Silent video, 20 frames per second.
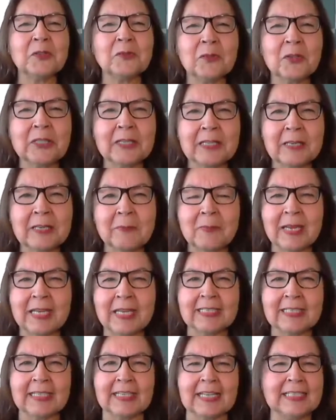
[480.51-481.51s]
really
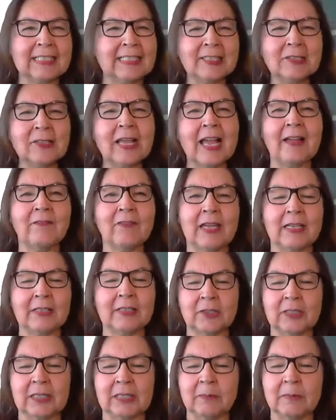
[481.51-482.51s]
amazing, I still have that
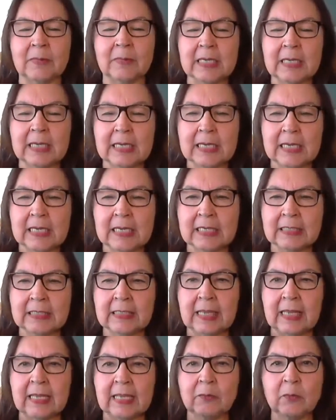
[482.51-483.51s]
dream, is
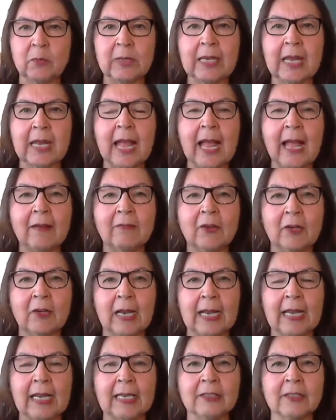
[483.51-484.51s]
that we have our
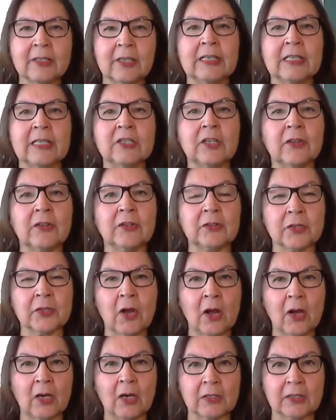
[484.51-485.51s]
hands on each other's
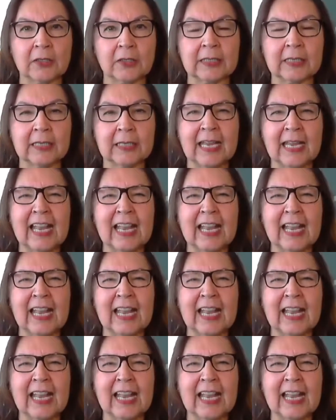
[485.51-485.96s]
hearts.